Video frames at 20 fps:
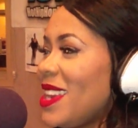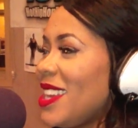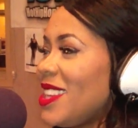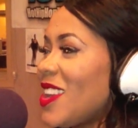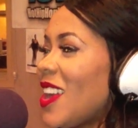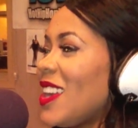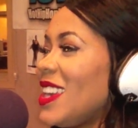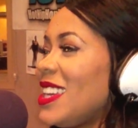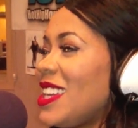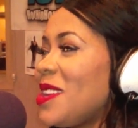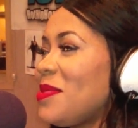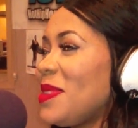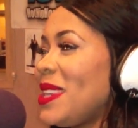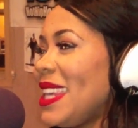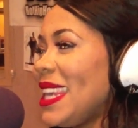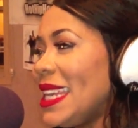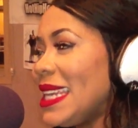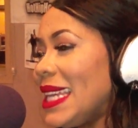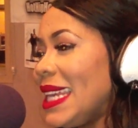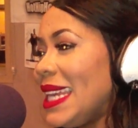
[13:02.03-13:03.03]
Y'all hit up
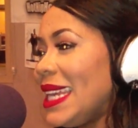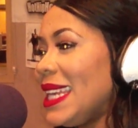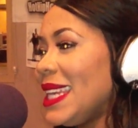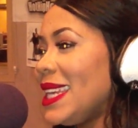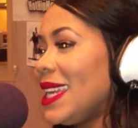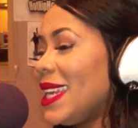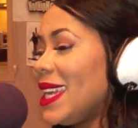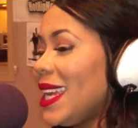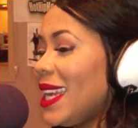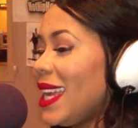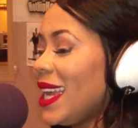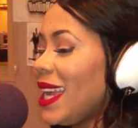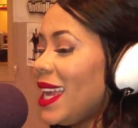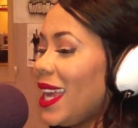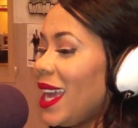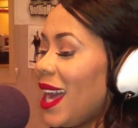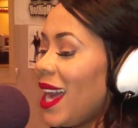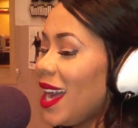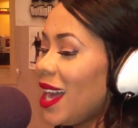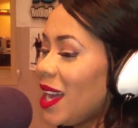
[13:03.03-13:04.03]
Keely,
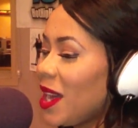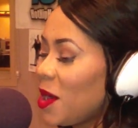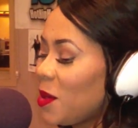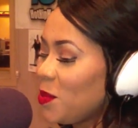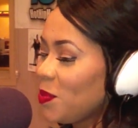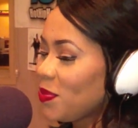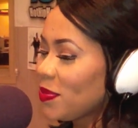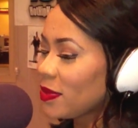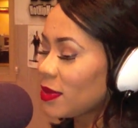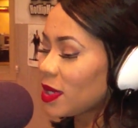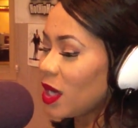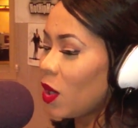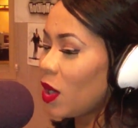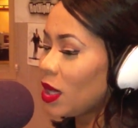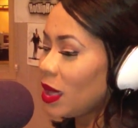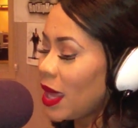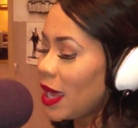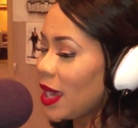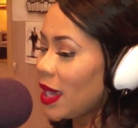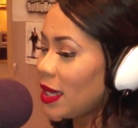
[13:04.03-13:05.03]

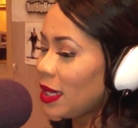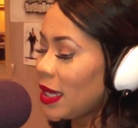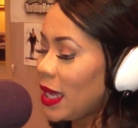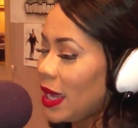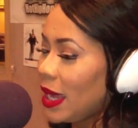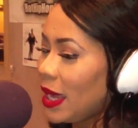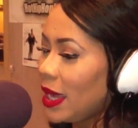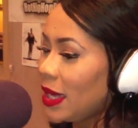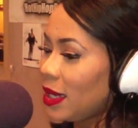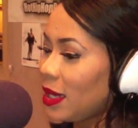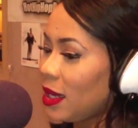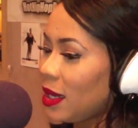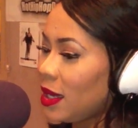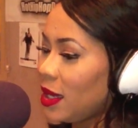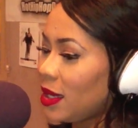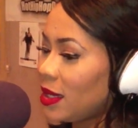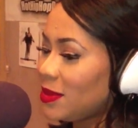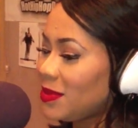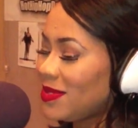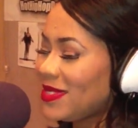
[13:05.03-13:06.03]
online at
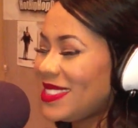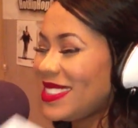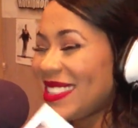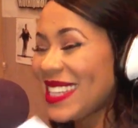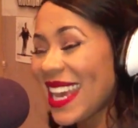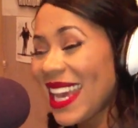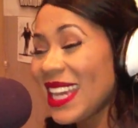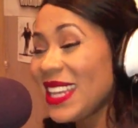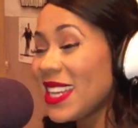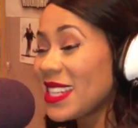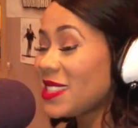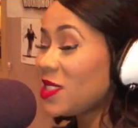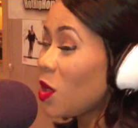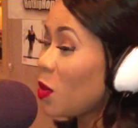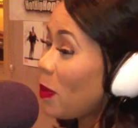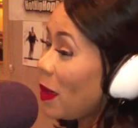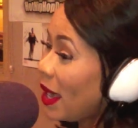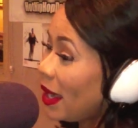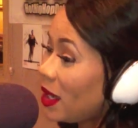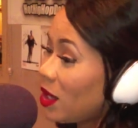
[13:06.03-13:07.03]
dang, that's so
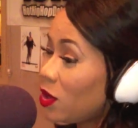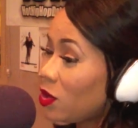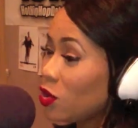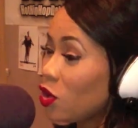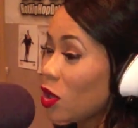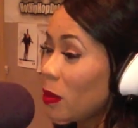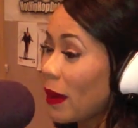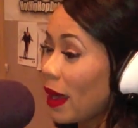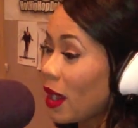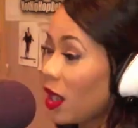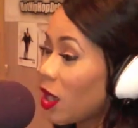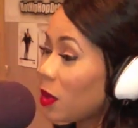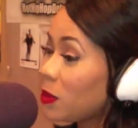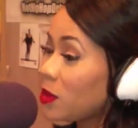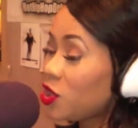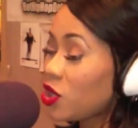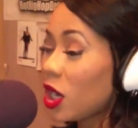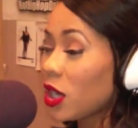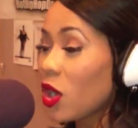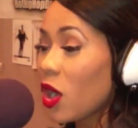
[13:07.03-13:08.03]
bad. I don't know about her, but
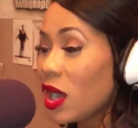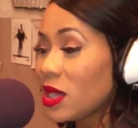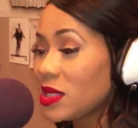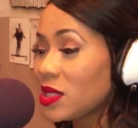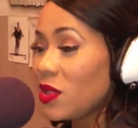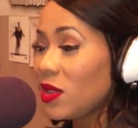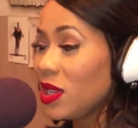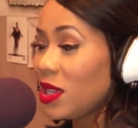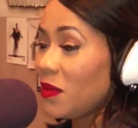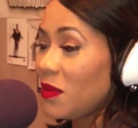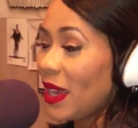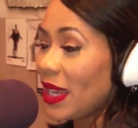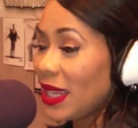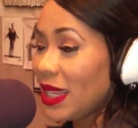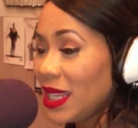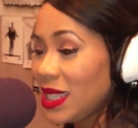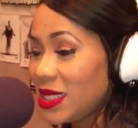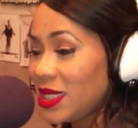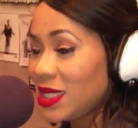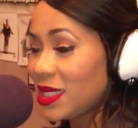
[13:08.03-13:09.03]
y'all can also hit up by
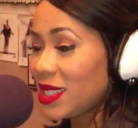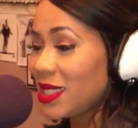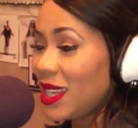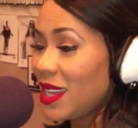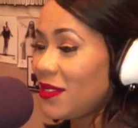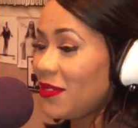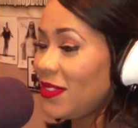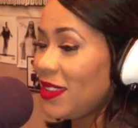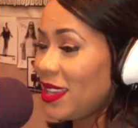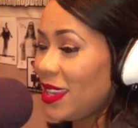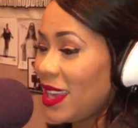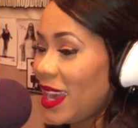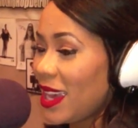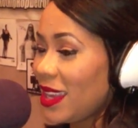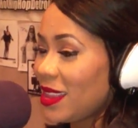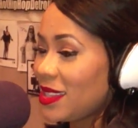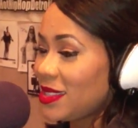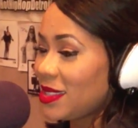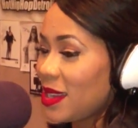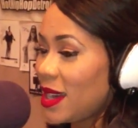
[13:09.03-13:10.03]
Keisha at VK,
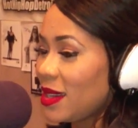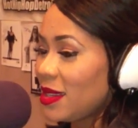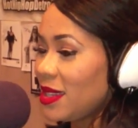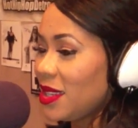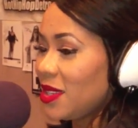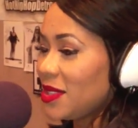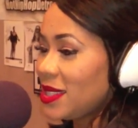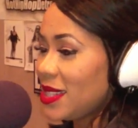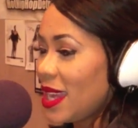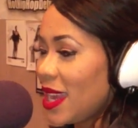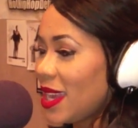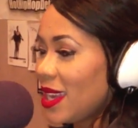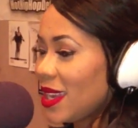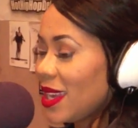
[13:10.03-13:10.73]
the Star Nail Tech.